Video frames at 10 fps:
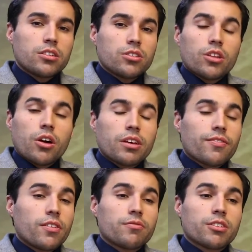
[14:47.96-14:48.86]
You know,
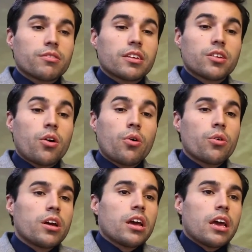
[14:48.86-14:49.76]
if someone says,
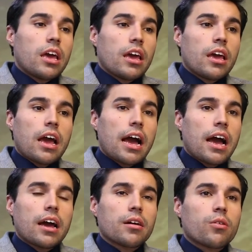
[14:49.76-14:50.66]
oh,
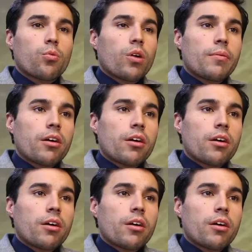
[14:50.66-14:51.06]
what